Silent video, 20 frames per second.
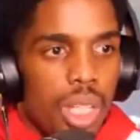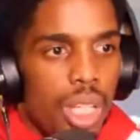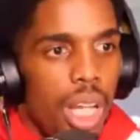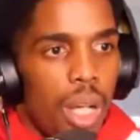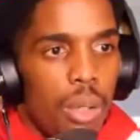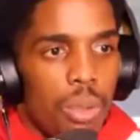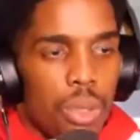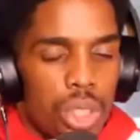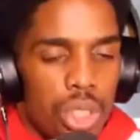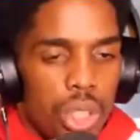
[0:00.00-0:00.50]
I
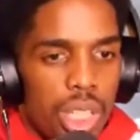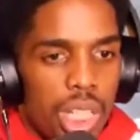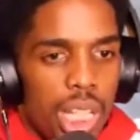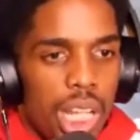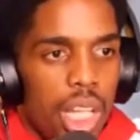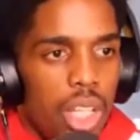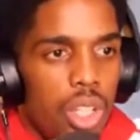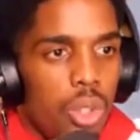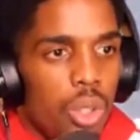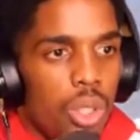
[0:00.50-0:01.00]
was already
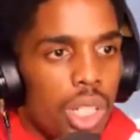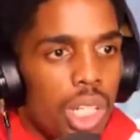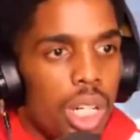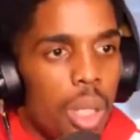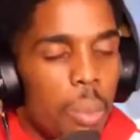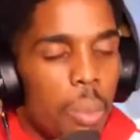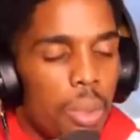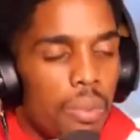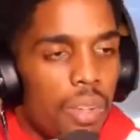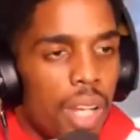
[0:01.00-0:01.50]
at Euro
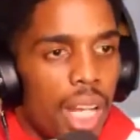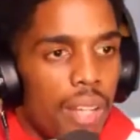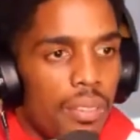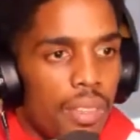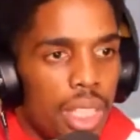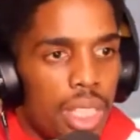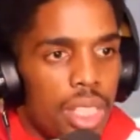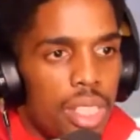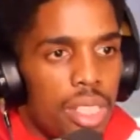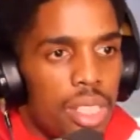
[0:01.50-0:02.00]
Cup. If I have a
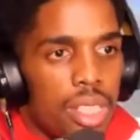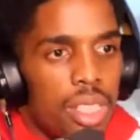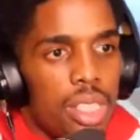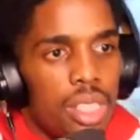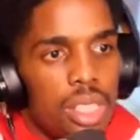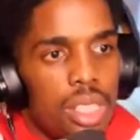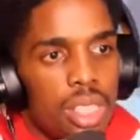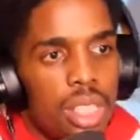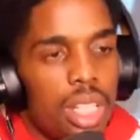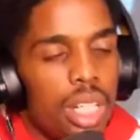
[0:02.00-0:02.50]
decent
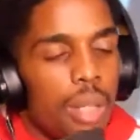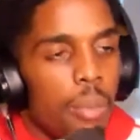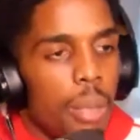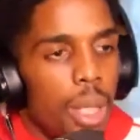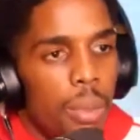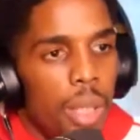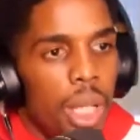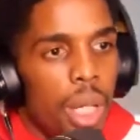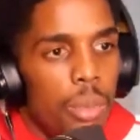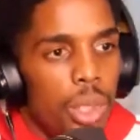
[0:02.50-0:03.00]
season there,
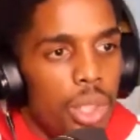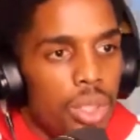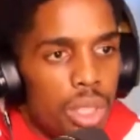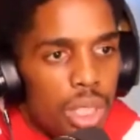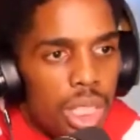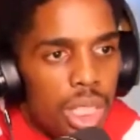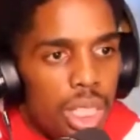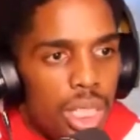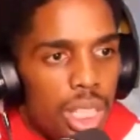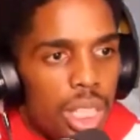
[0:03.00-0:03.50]
maybe I'm
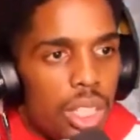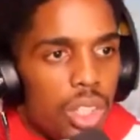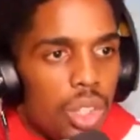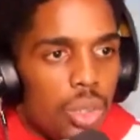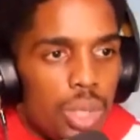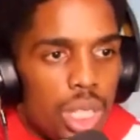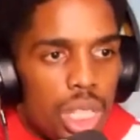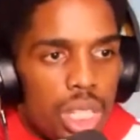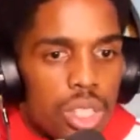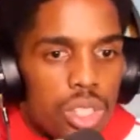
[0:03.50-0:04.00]
EuroLeague there
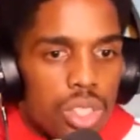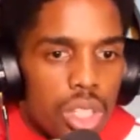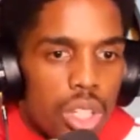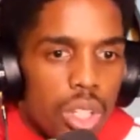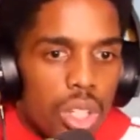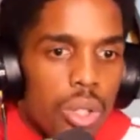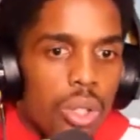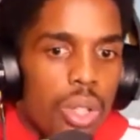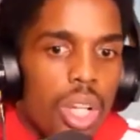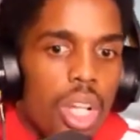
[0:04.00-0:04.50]
three years ago.